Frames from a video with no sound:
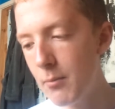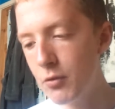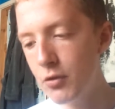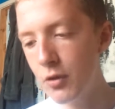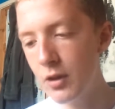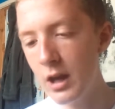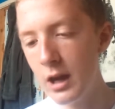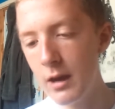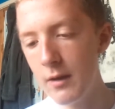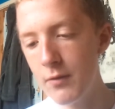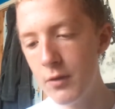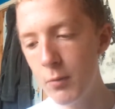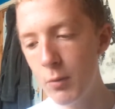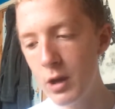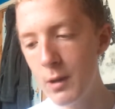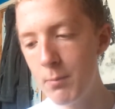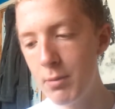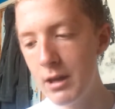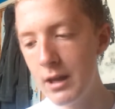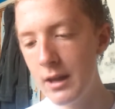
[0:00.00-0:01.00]
So that if you
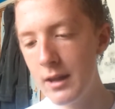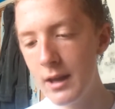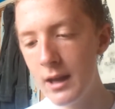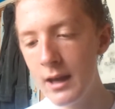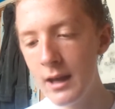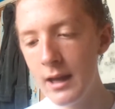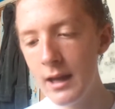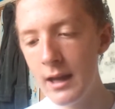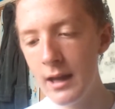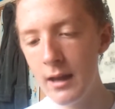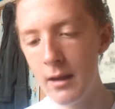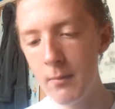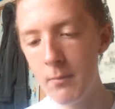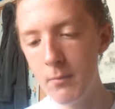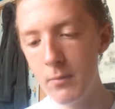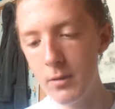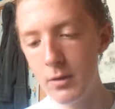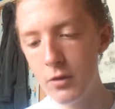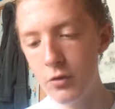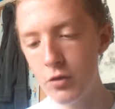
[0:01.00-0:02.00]
want to play that,
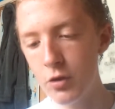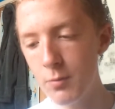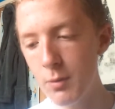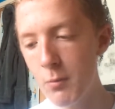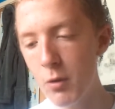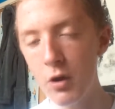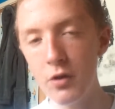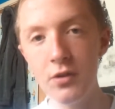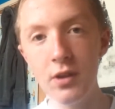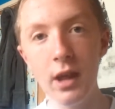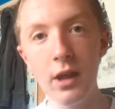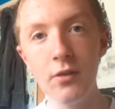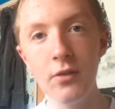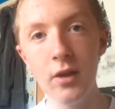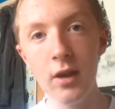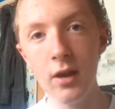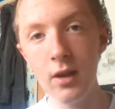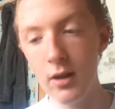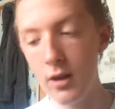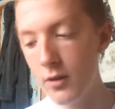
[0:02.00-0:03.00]
there should be more
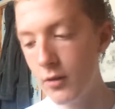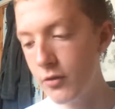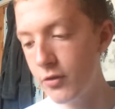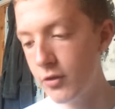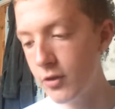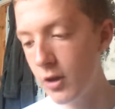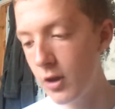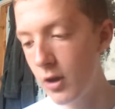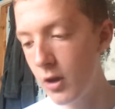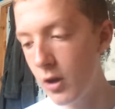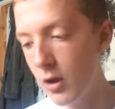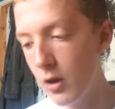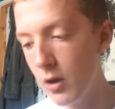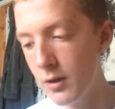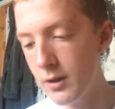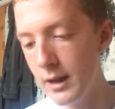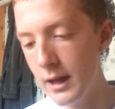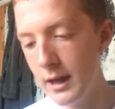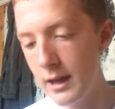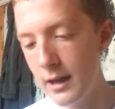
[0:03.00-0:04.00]
details
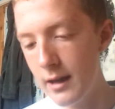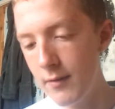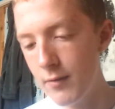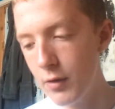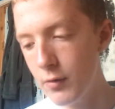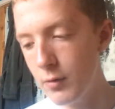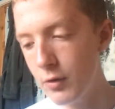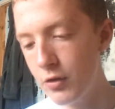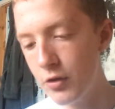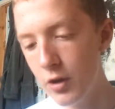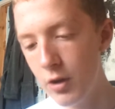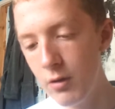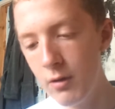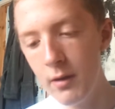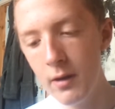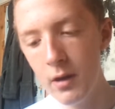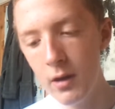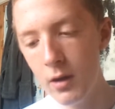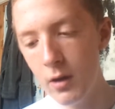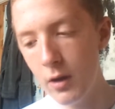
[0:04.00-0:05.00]
on that very
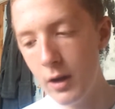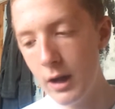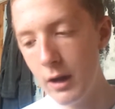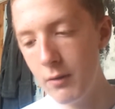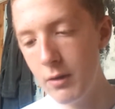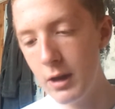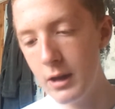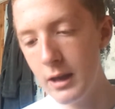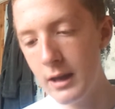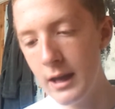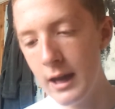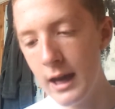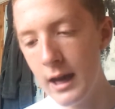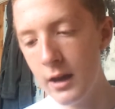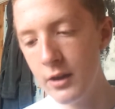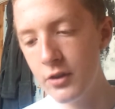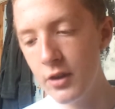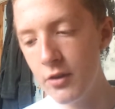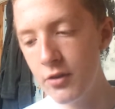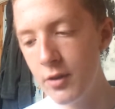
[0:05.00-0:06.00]
soon on how you can
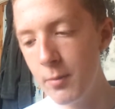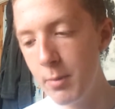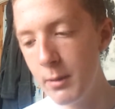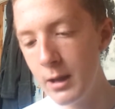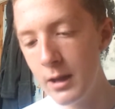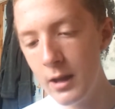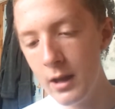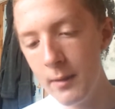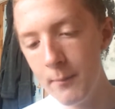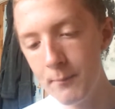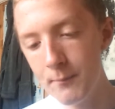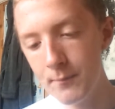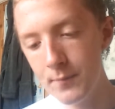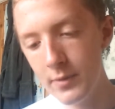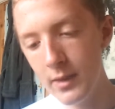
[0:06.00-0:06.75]
access the beta.